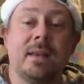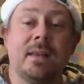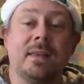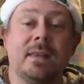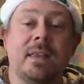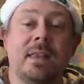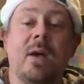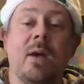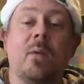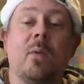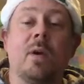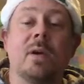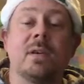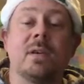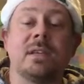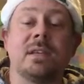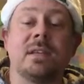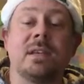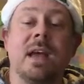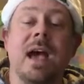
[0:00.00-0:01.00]
that
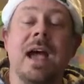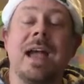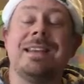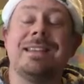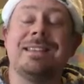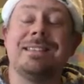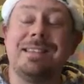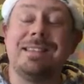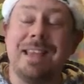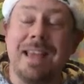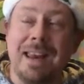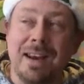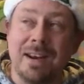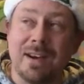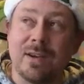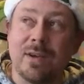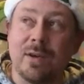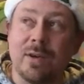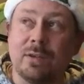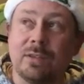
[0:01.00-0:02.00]
wasn't
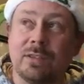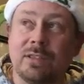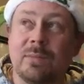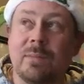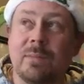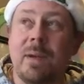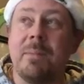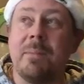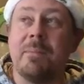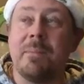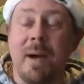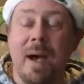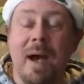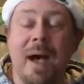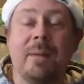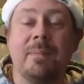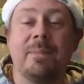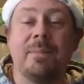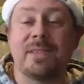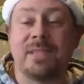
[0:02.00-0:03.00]
identical to my
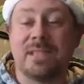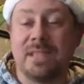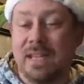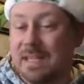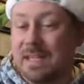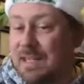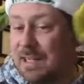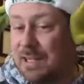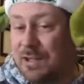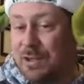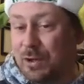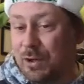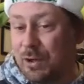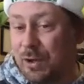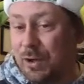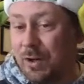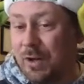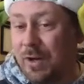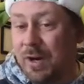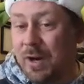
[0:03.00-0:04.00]
mom's
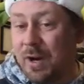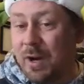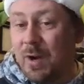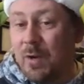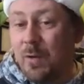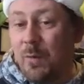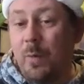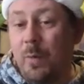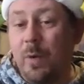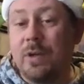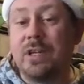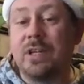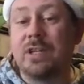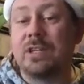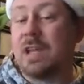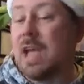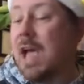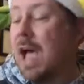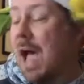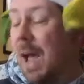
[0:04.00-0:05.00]
signature, which
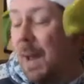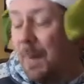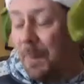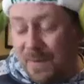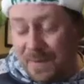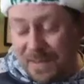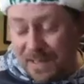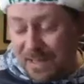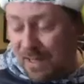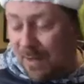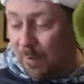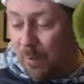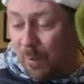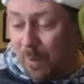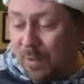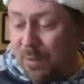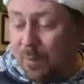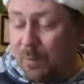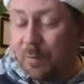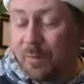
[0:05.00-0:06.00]
is opposite of
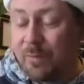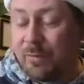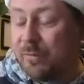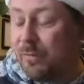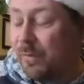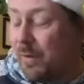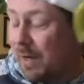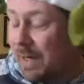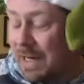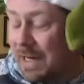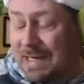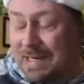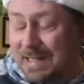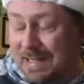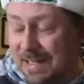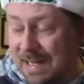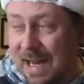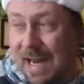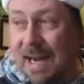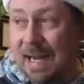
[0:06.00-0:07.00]
what you were fucking
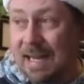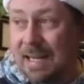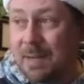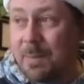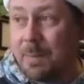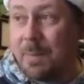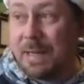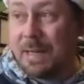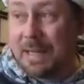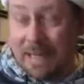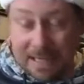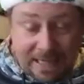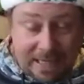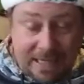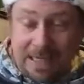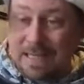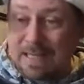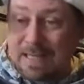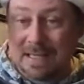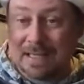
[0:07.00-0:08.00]
saying at the
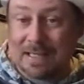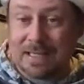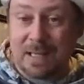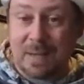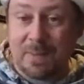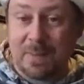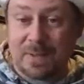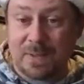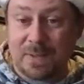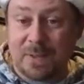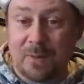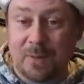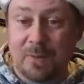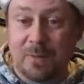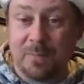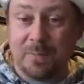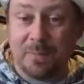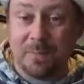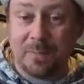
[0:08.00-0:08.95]
beginning of this episode.